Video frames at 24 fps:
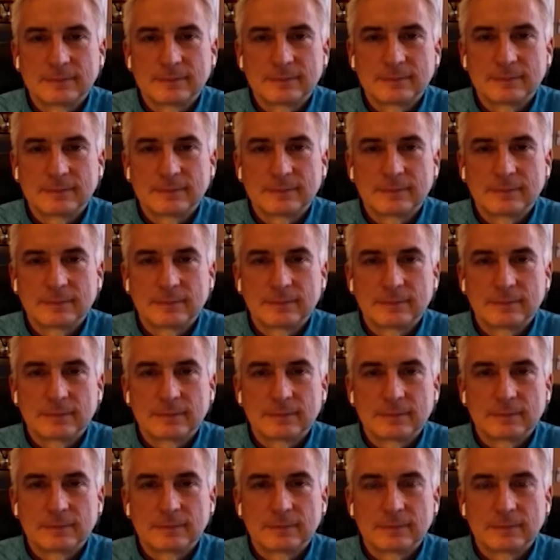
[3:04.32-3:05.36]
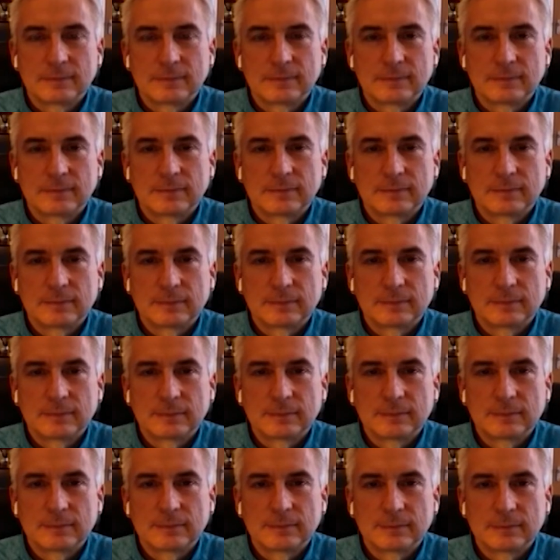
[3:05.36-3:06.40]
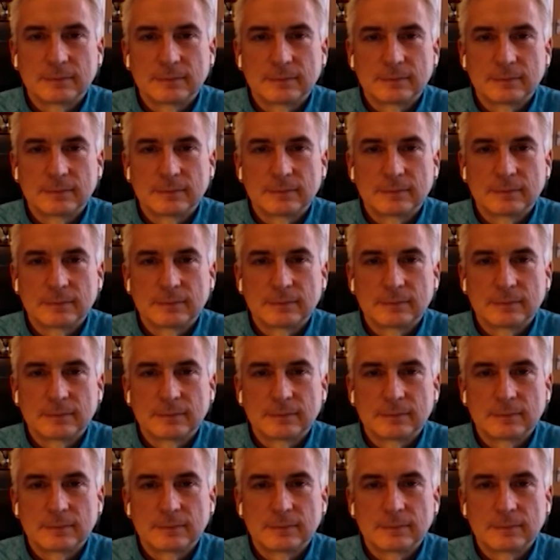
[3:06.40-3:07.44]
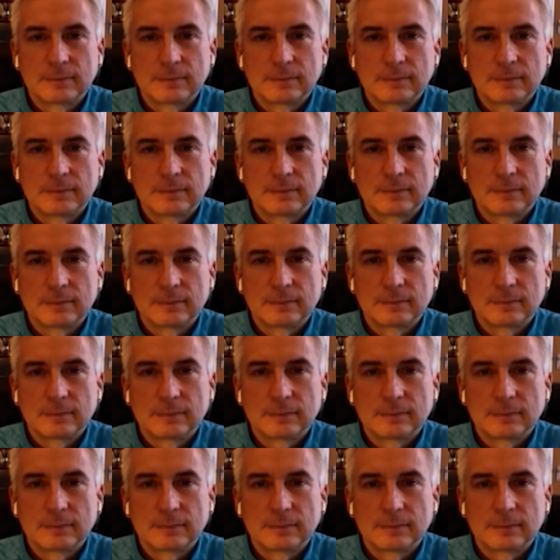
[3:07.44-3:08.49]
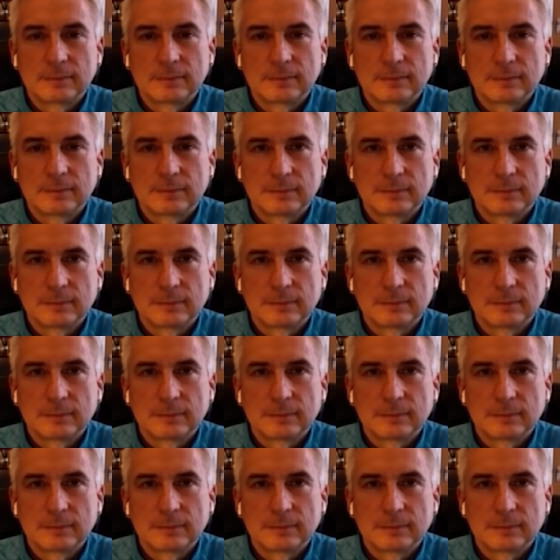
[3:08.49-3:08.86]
The person shown says nothing.